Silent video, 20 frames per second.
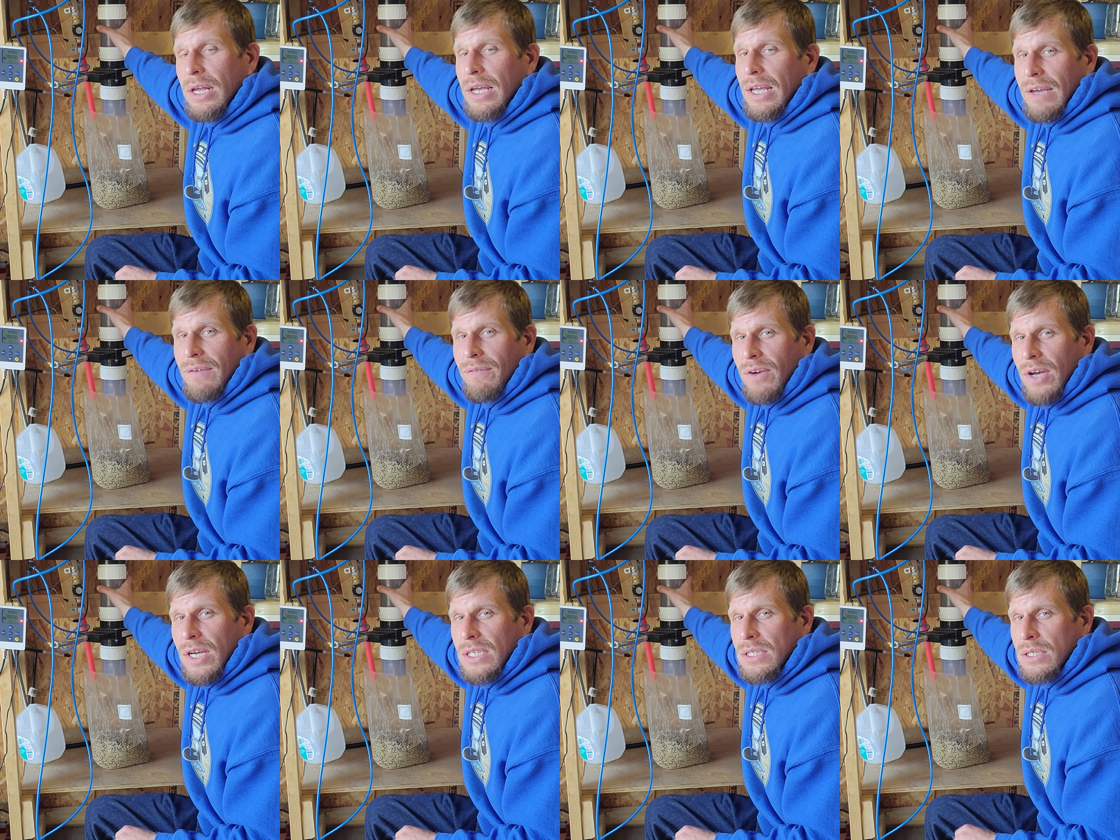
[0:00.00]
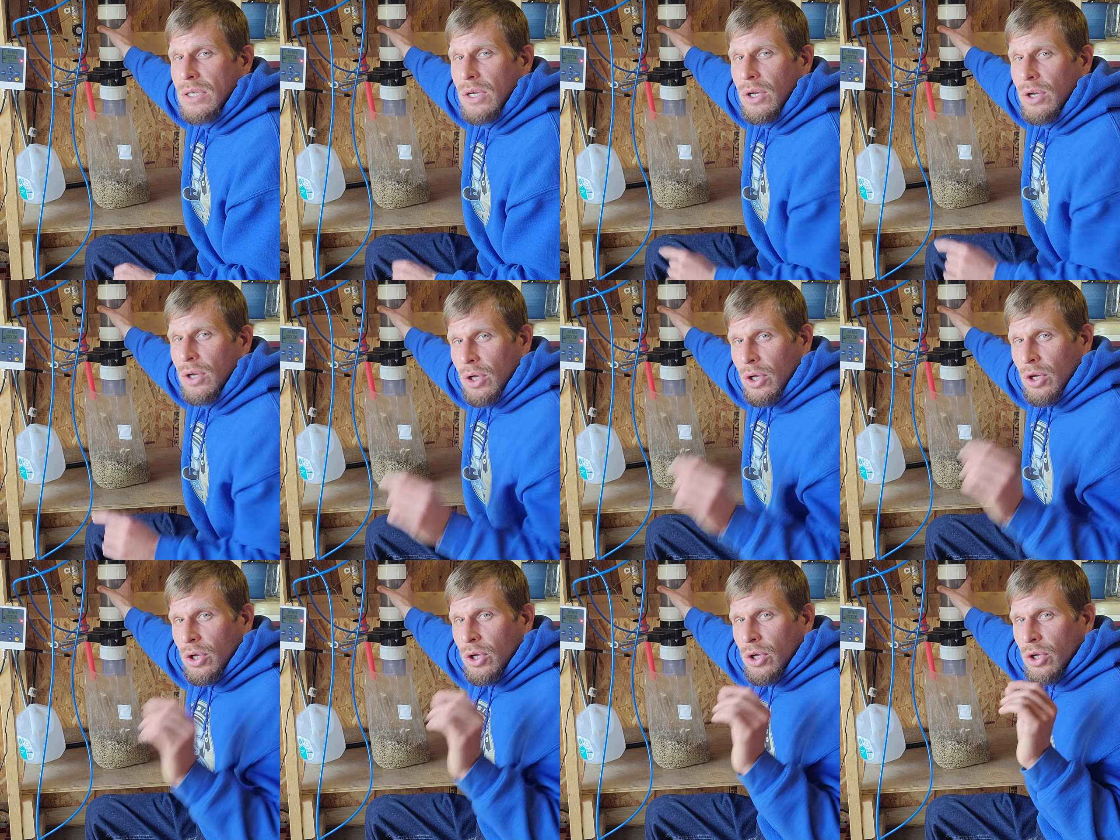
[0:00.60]
to give us
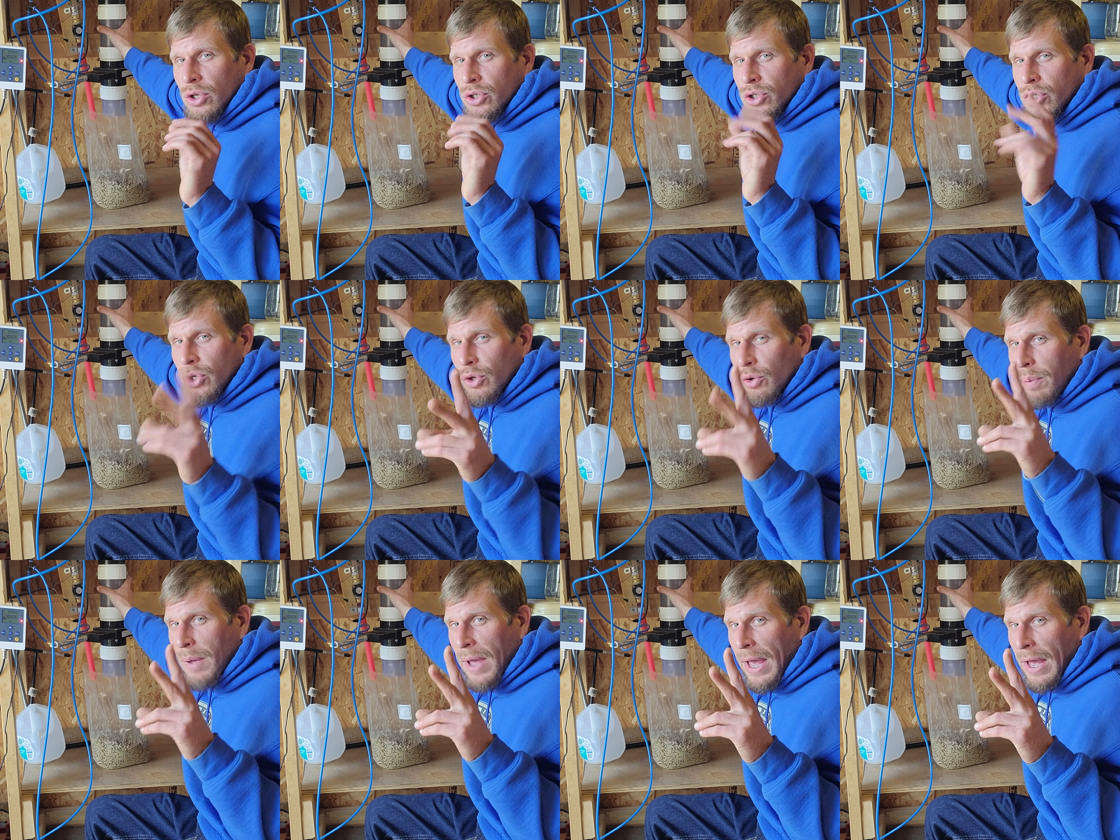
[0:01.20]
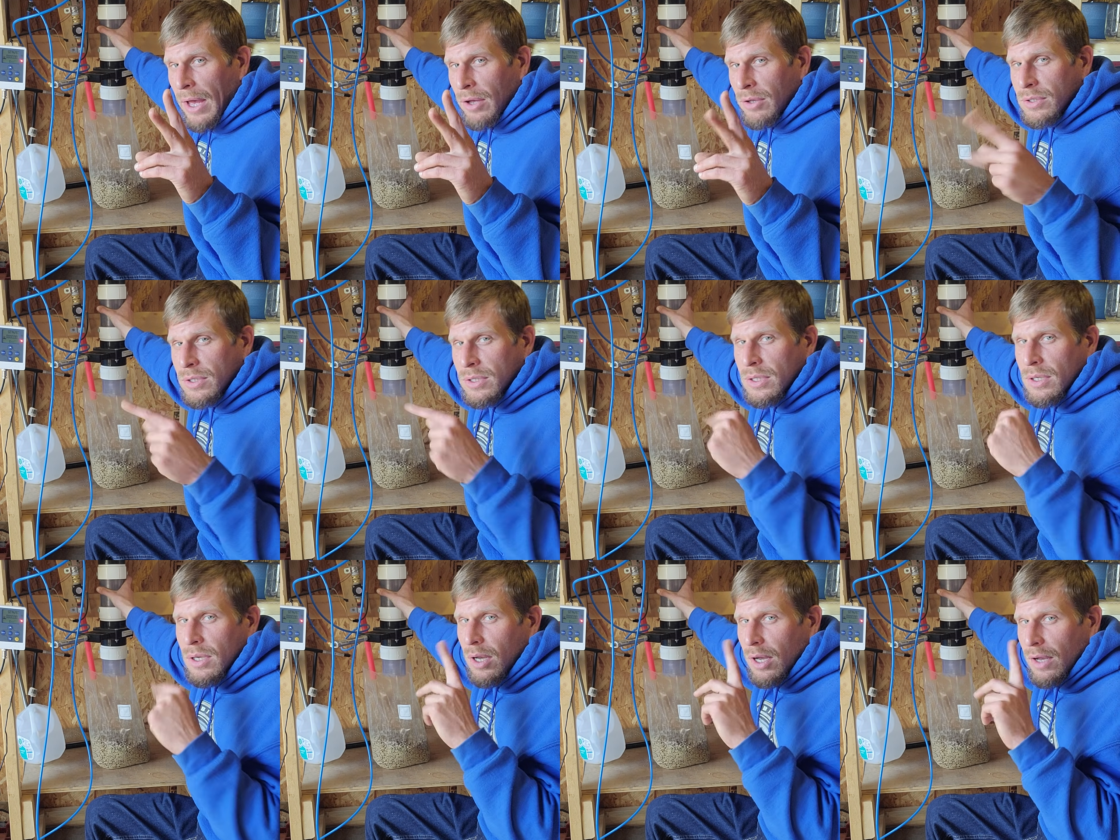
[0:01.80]
2
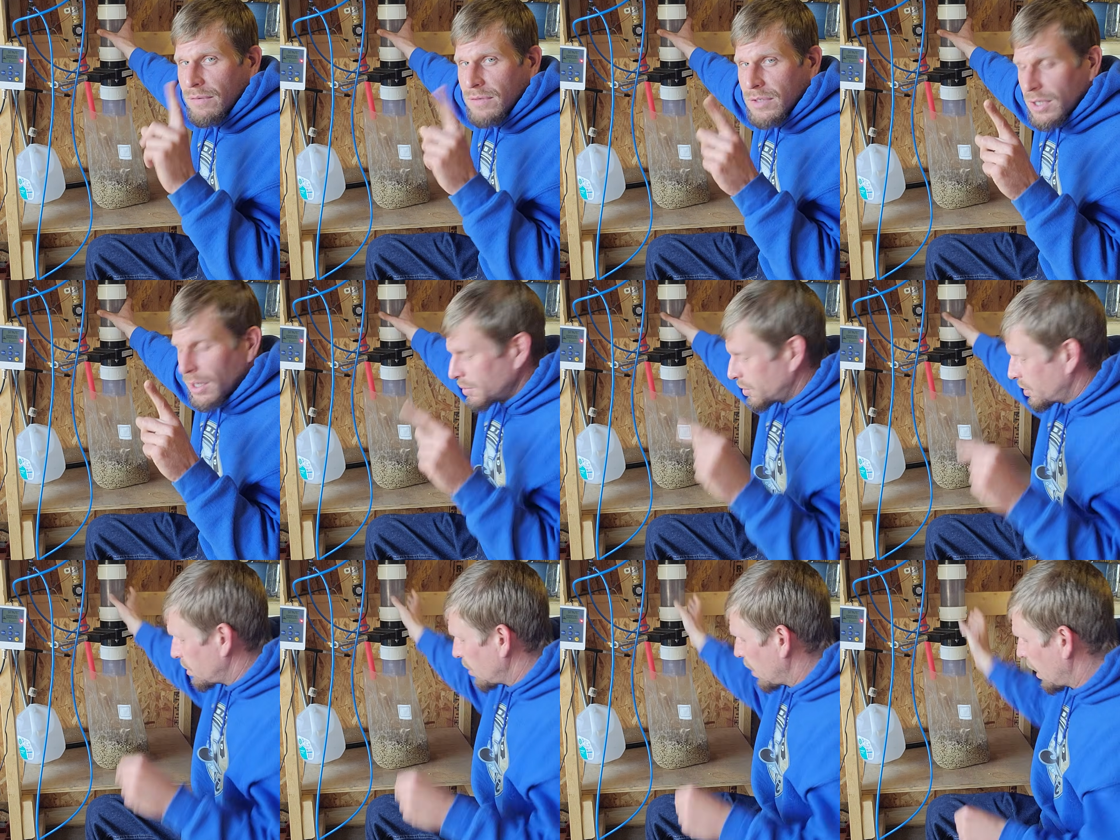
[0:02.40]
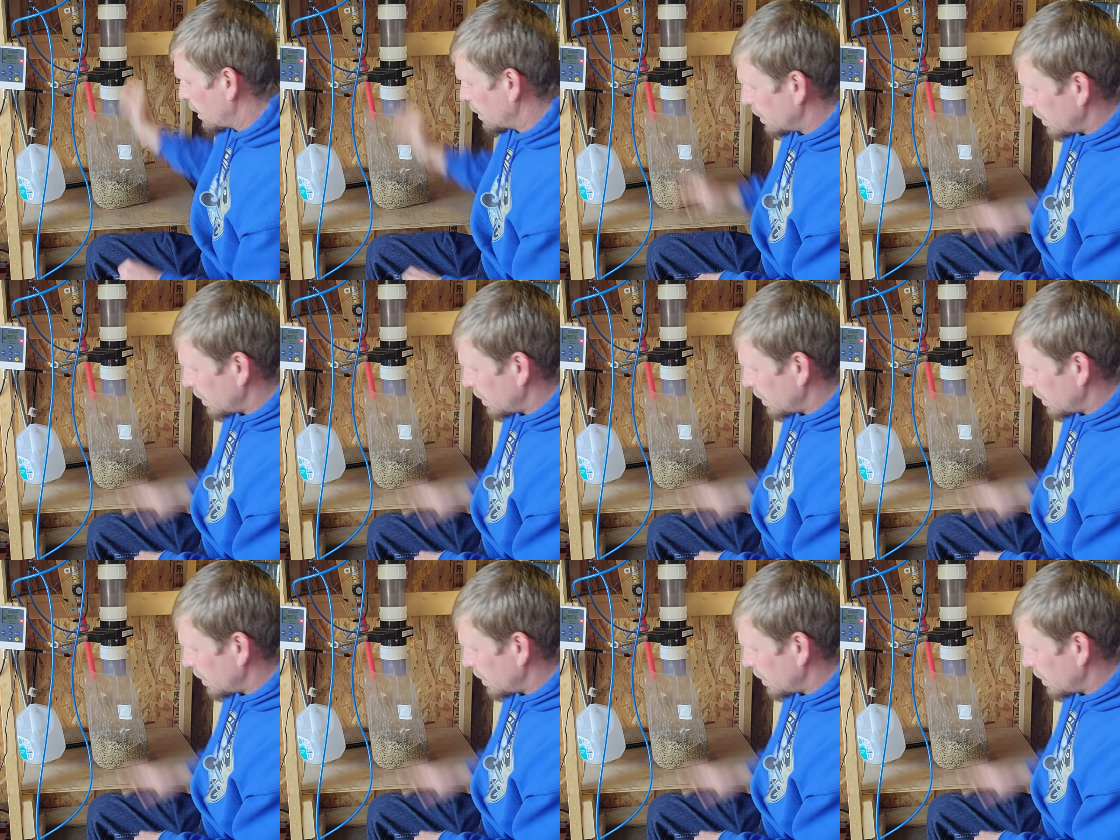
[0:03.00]
pounds of substrate.